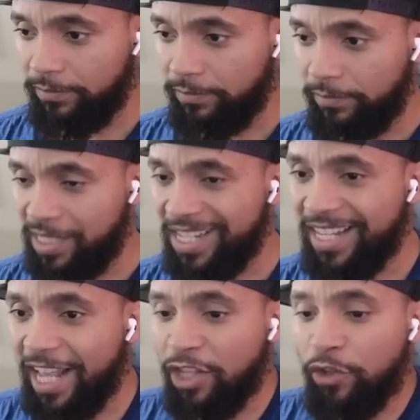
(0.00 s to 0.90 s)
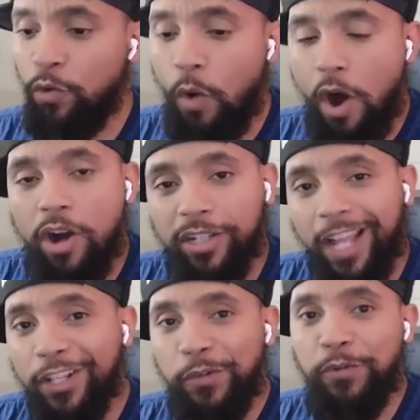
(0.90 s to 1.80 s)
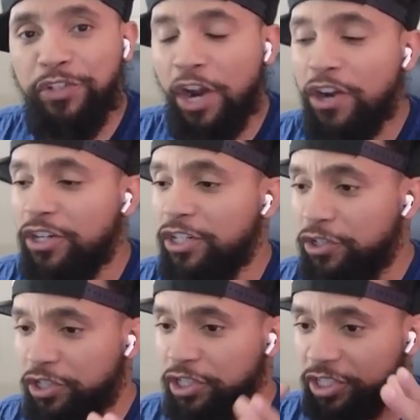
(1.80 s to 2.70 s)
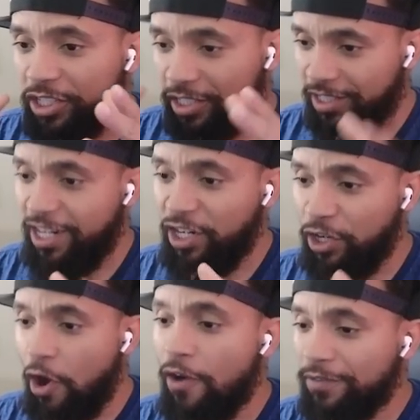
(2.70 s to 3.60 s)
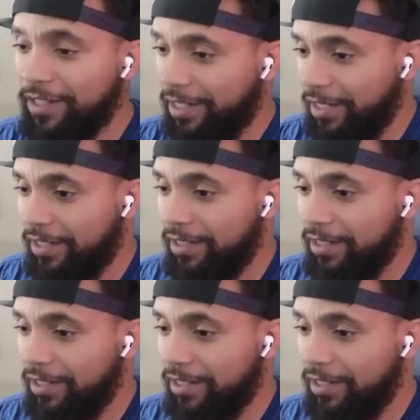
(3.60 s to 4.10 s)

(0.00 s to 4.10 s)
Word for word: It's like that little walk, that little journey, you're just engulfed in it.